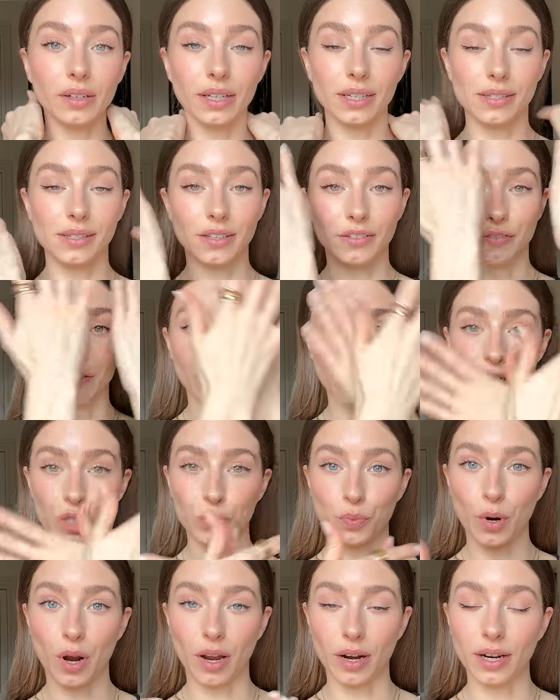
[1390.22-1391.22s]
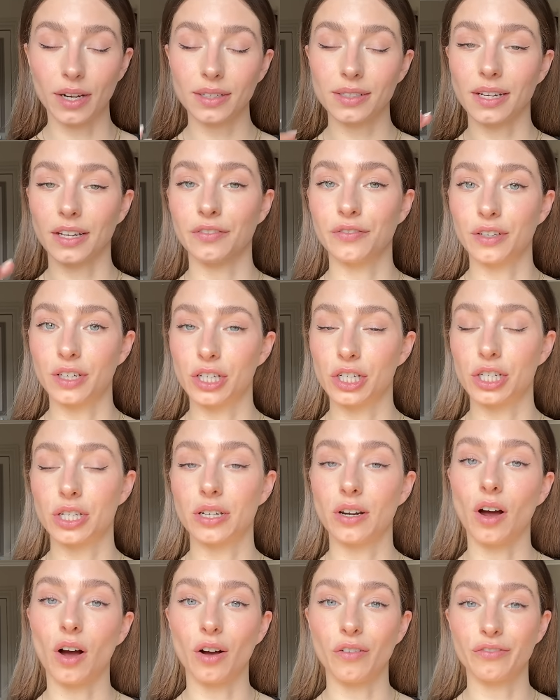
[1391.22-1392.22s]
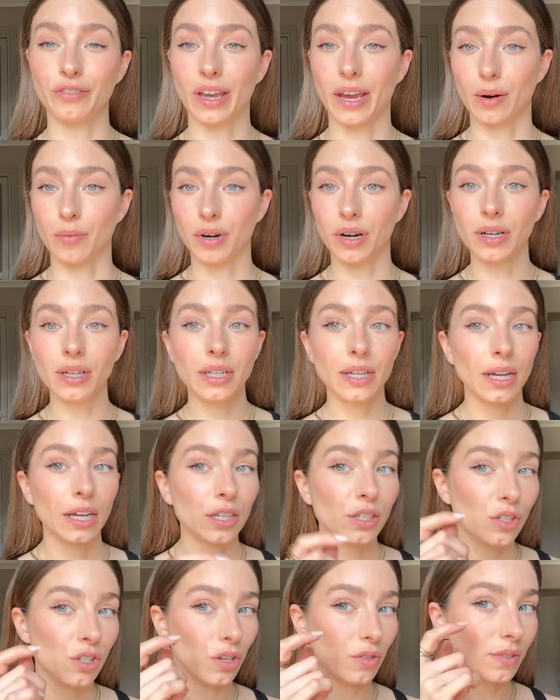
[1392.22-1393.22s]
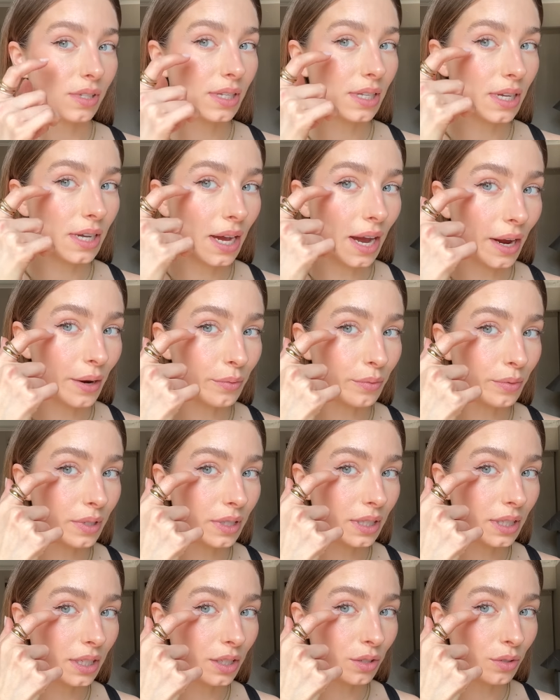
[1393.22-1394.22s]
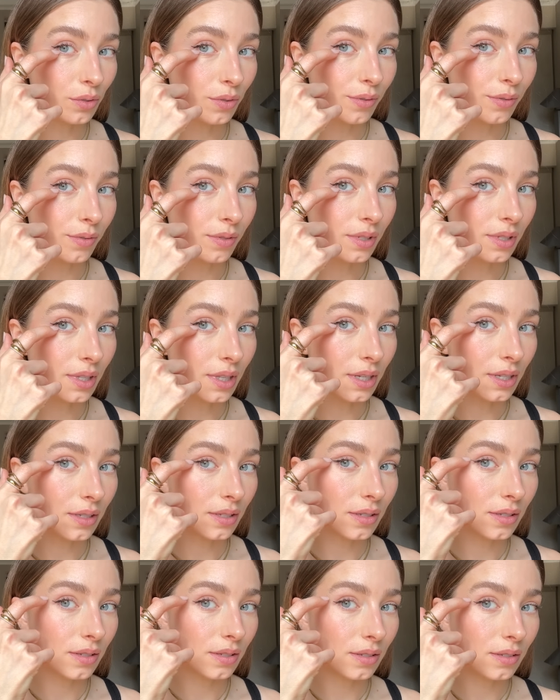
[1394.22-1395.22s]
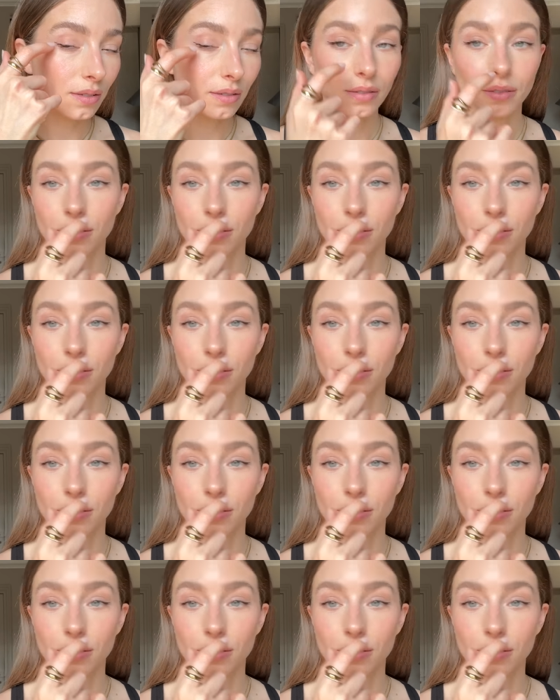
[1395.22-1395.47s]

is the finished product. I finish it off camera. So see, I really use this